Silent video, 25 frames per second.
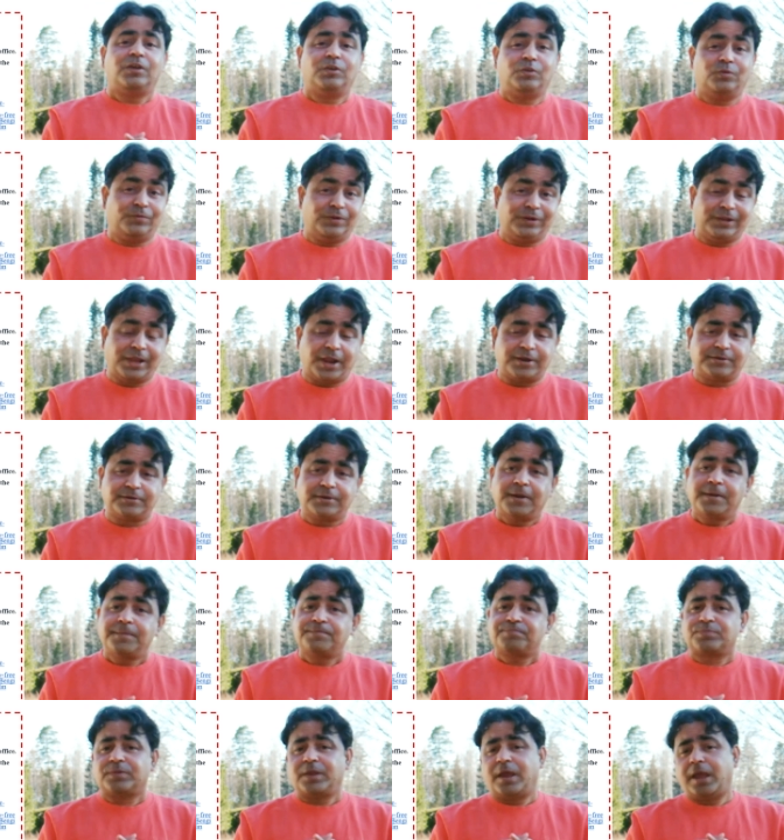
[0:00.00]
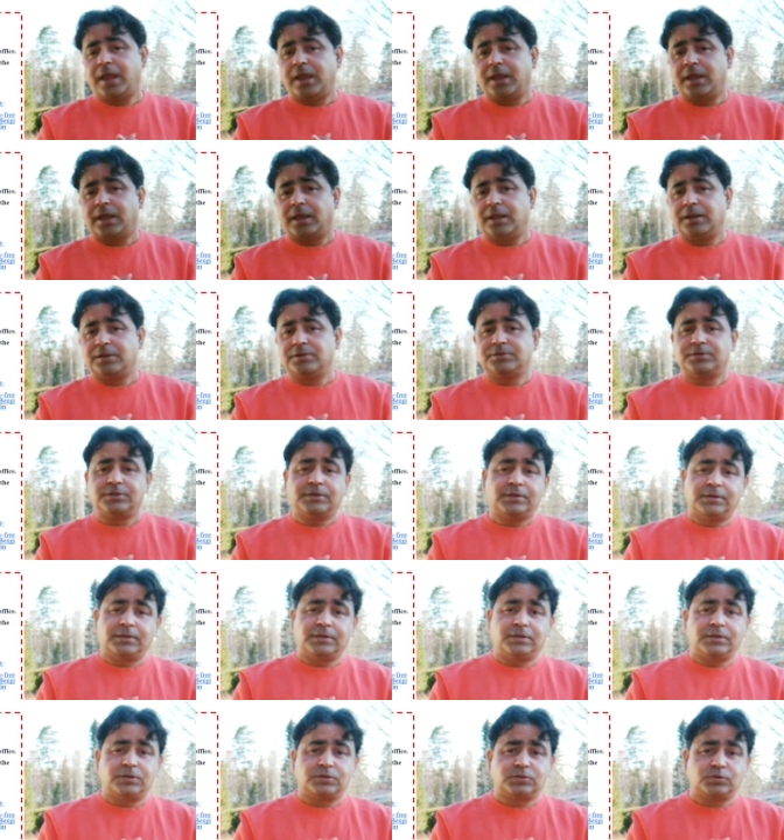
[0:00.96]
you will get. And
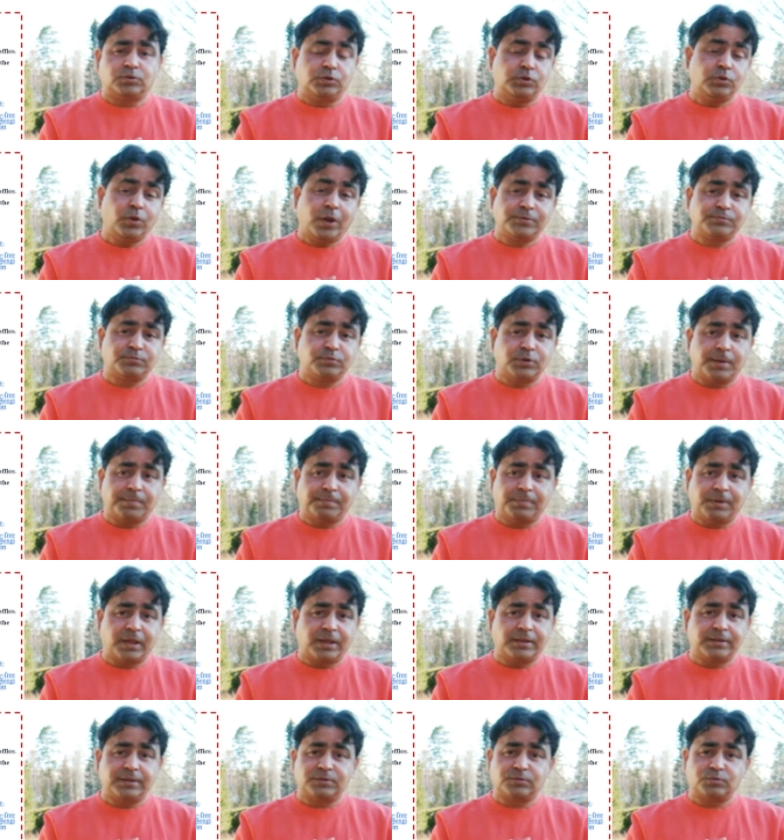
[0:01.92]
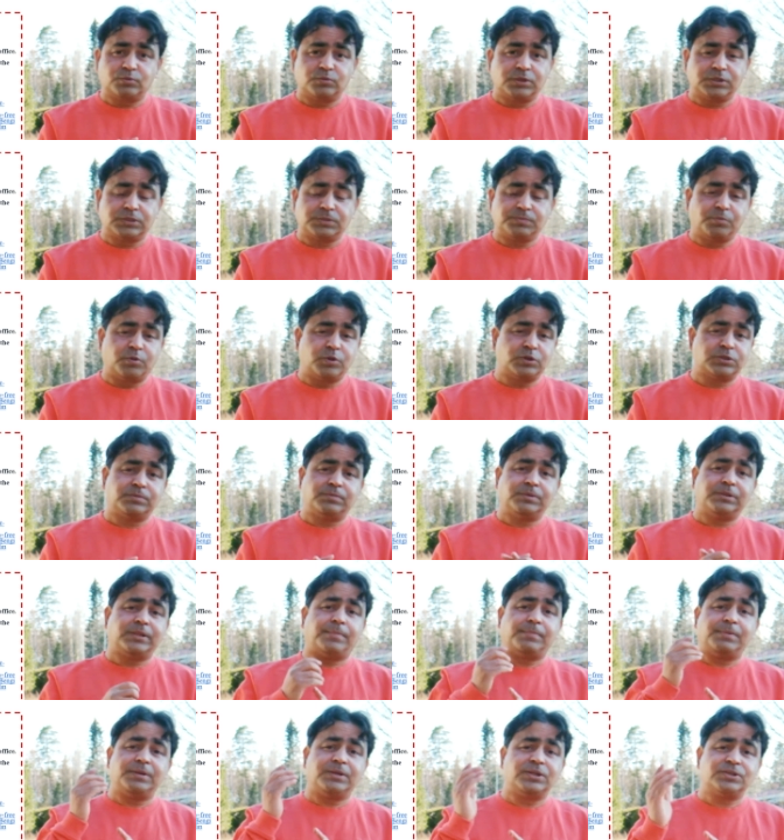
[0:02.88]
so you have to apply as soon as
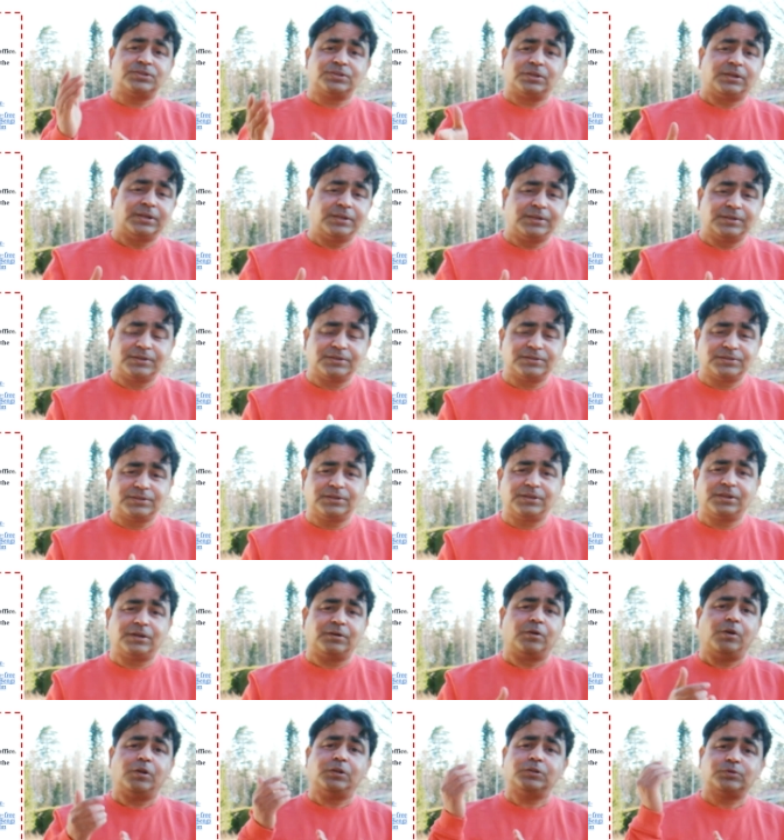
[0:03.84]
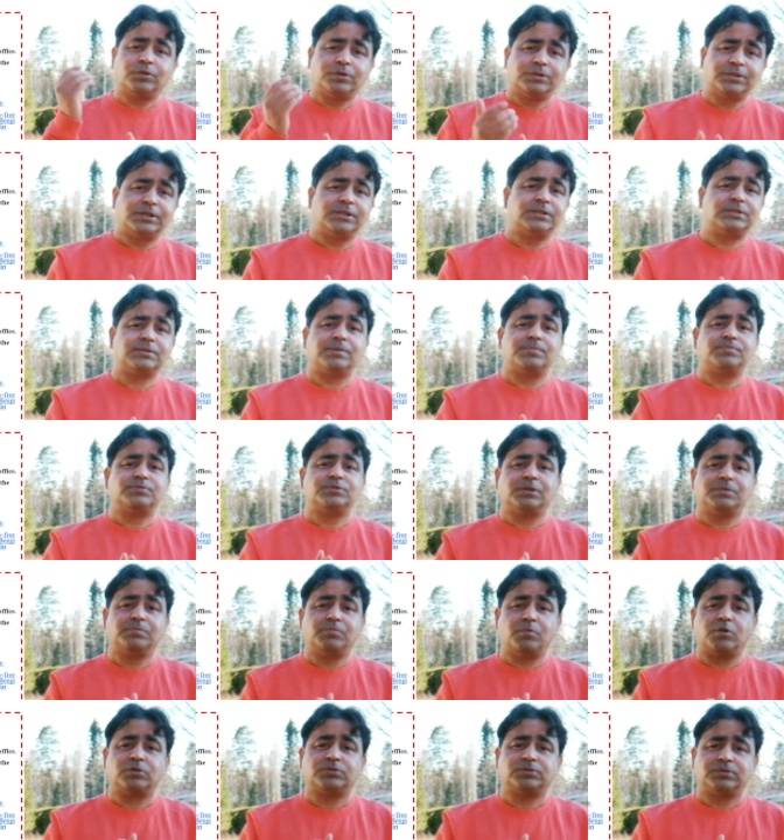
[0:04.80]
possible. The application link is here and also in the
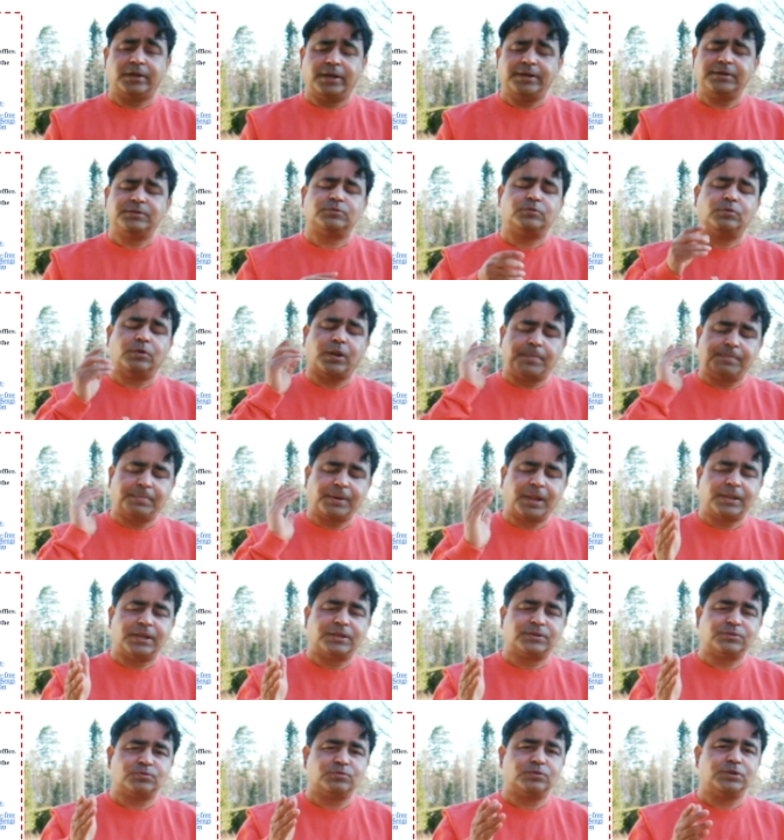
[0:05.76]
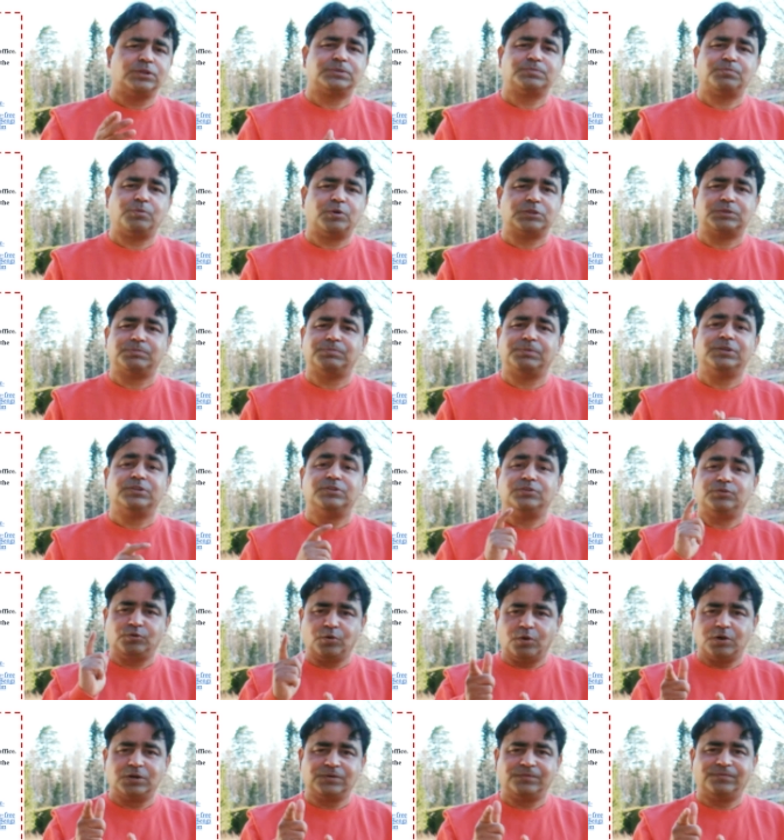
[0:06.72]
description box, right? So apply as soon as possible.
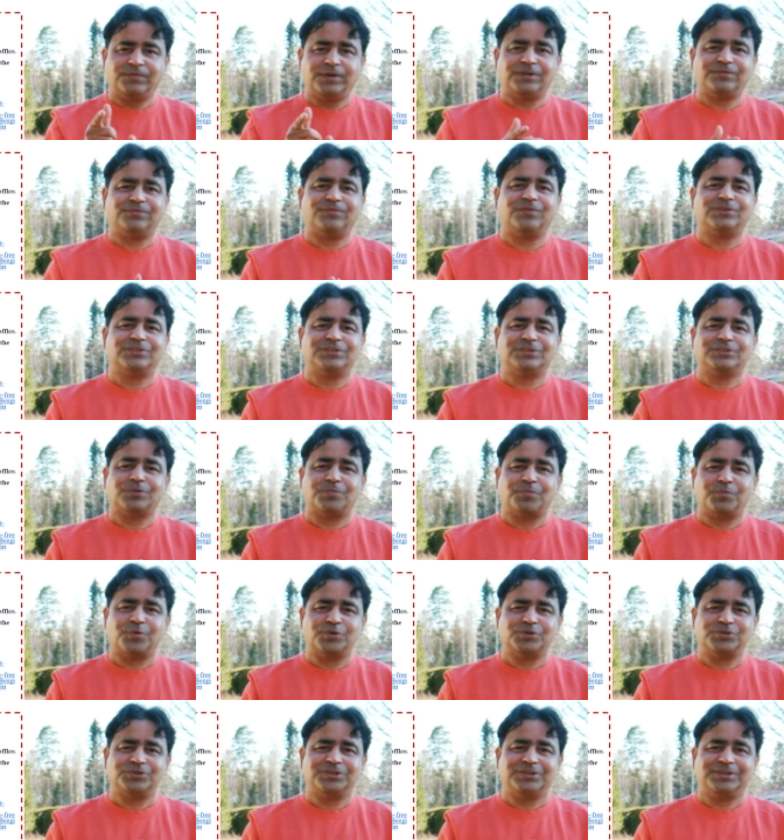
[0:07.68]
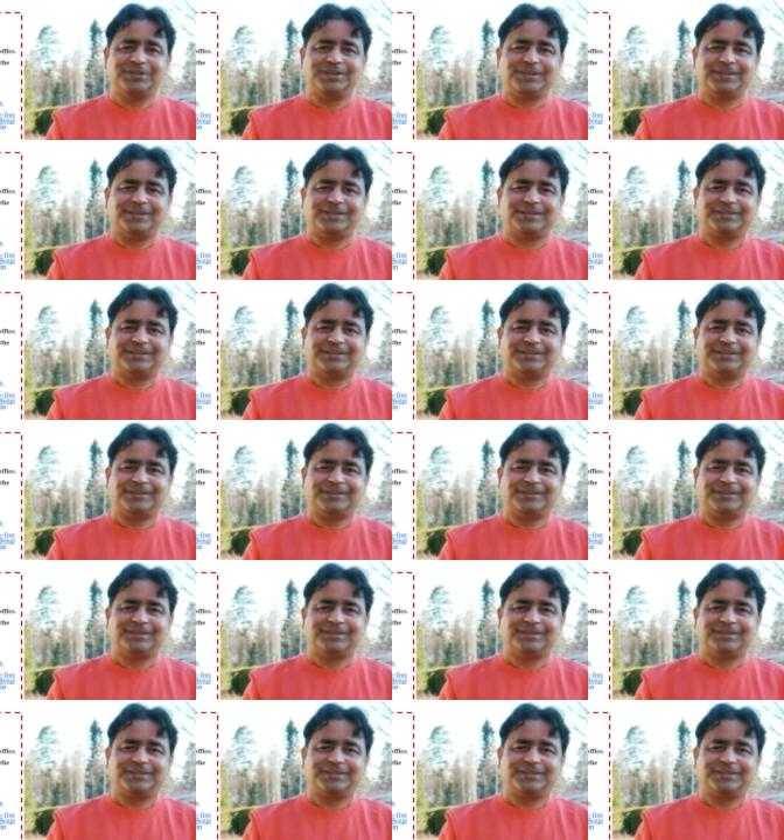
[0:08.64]
Don't wait for this opportunity.